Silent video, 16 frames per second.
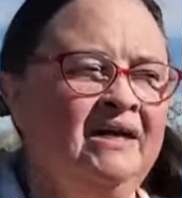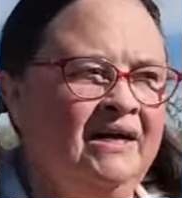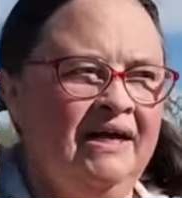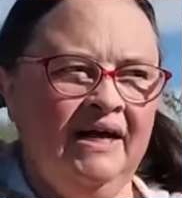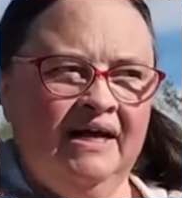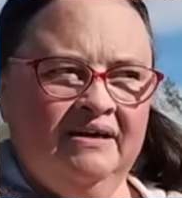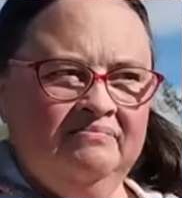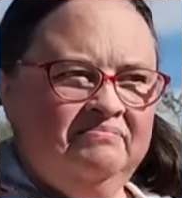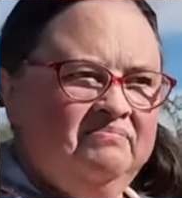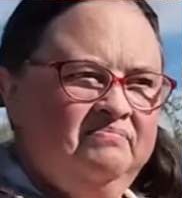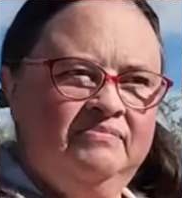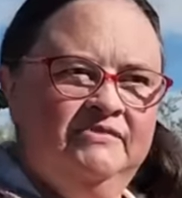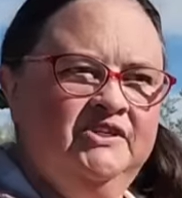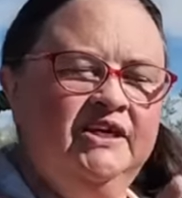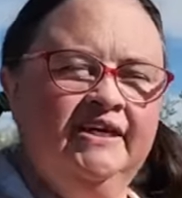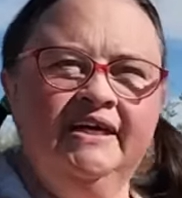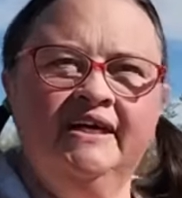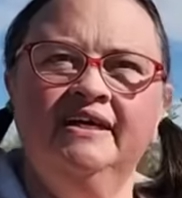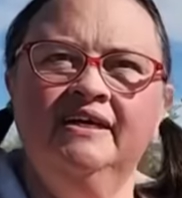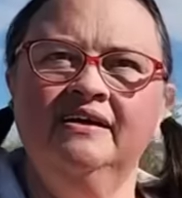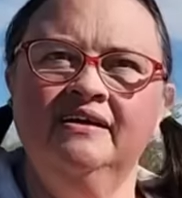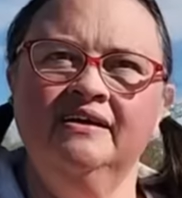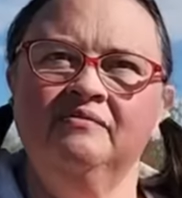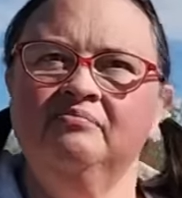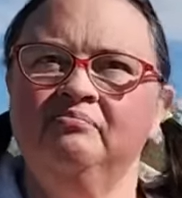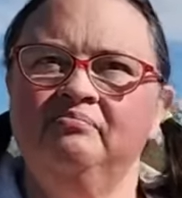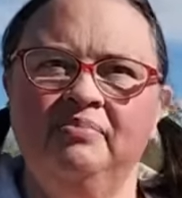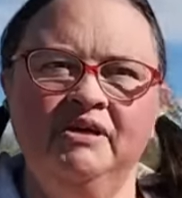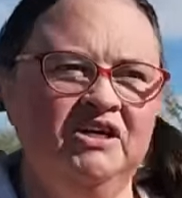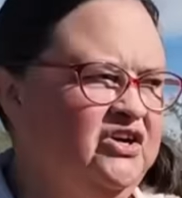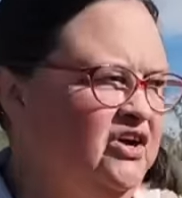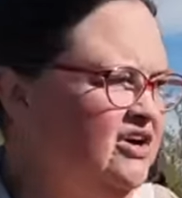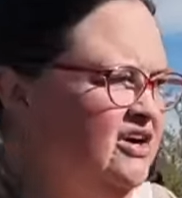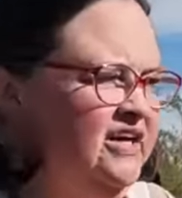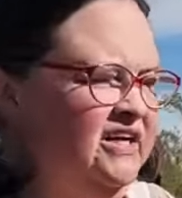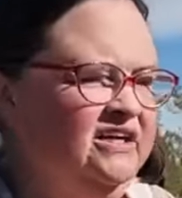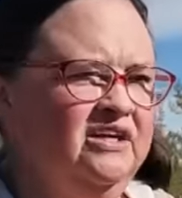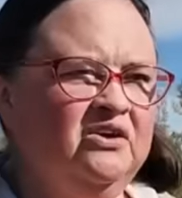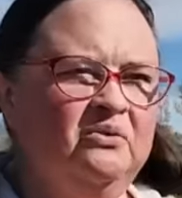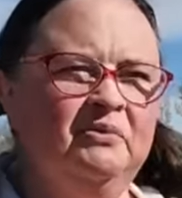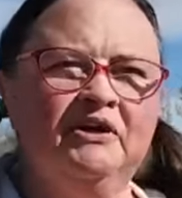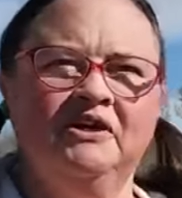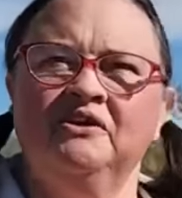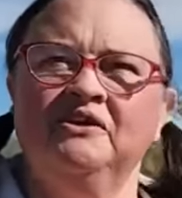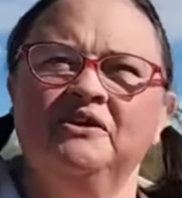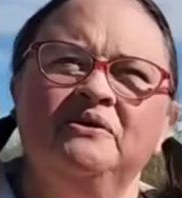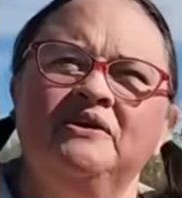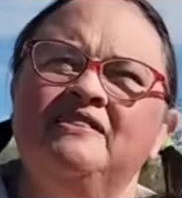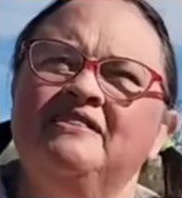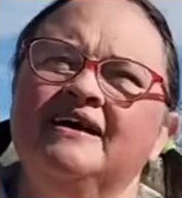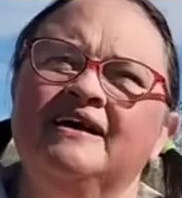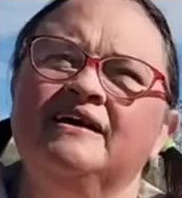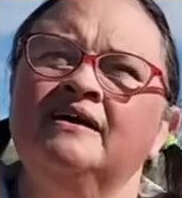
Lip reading: and tuck in and be dark and nobody will know a thing.